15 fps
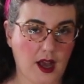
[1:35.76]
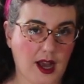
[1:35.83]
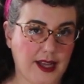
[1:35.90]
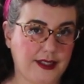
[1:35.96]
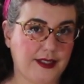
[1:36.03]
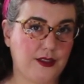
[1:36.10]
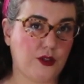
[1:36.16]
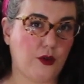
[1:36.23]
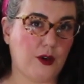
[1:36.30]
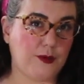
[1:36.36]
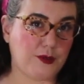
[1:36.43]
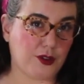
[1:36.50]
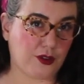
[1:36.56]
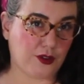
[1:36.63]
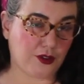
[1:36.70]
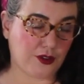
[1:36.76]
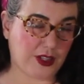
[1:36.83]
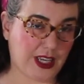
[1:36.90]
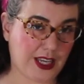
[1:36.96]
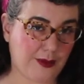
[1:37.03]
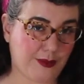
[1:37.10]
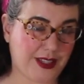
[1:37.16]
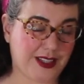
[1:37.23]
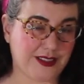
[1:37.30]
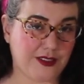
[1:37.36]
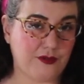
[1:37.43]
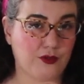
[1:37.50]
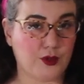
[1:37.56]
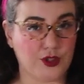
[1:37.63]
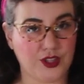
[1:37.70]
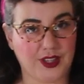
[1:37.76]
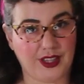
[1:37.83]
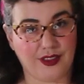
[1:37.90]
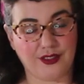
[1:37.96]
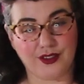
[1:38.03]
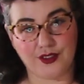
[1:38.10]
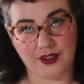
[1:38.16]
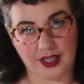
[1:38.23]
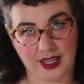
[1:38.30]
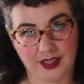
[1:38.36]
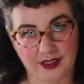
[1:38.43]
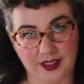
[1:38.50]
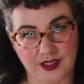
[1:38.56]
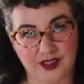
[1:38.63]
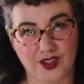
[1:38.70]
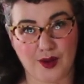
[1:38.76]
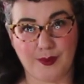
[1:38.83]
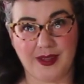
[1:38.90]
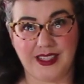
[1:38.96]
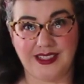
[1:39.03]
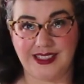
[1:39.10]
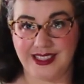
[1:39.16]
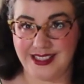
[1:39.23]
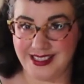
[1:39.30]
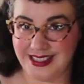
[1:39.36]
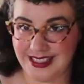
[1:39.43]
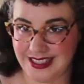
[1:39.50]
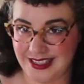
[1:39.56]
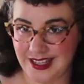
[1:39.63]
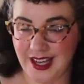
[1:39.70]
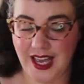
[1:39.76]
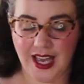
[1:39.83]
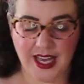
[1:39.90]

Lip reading: I didn't go up to a 38 because unfortunately in 38 they stop at a DD,